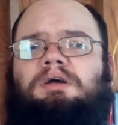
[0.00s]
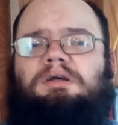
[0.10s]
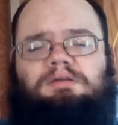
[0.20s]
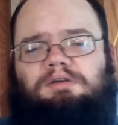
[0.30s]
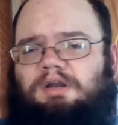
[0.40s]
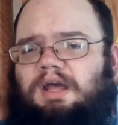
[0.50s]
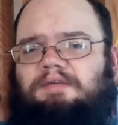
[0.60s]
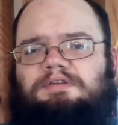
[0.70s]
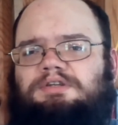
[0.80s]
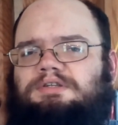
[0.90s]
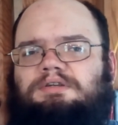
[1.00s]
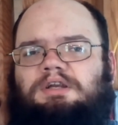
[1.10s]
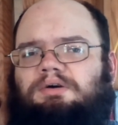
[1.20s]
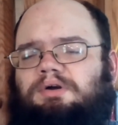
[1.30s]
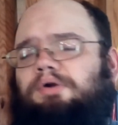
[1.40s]
you're going to have to just,
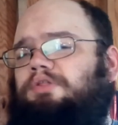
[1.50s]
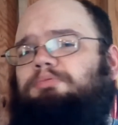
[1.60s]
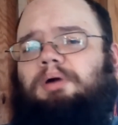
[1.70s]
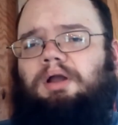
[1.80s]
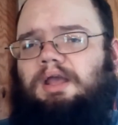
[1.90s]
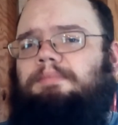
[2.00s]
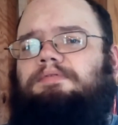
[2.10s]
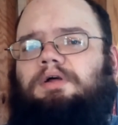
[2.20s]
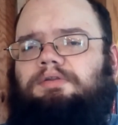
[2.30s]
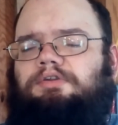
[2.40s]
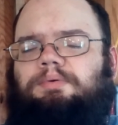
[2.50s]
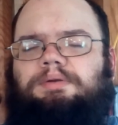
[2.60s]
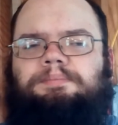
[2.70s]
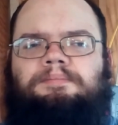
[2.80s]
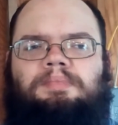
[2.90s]
go to the Spartan Games Vault and do it.
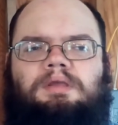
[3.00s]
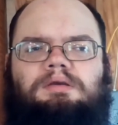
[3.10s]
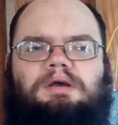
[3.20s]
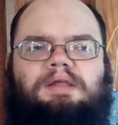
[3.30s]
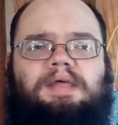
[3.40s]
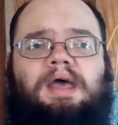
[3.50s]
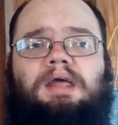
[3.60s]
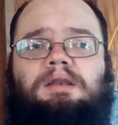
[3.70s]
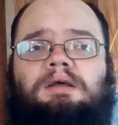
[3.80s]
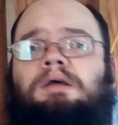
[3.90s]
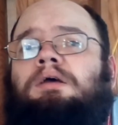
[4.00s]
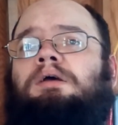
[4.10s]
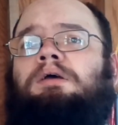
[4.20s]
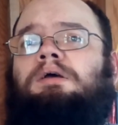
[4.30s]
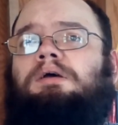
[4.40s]
And then
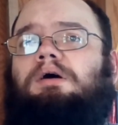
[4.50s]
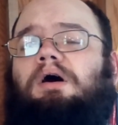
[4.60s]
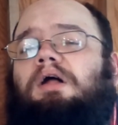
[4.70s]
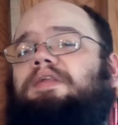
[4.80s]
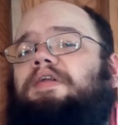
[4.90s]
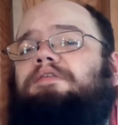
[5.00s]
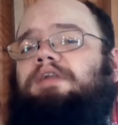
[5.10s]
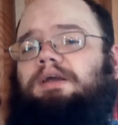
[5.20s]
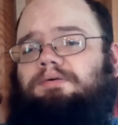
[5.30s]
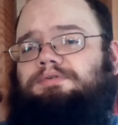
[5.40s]
all the other videos,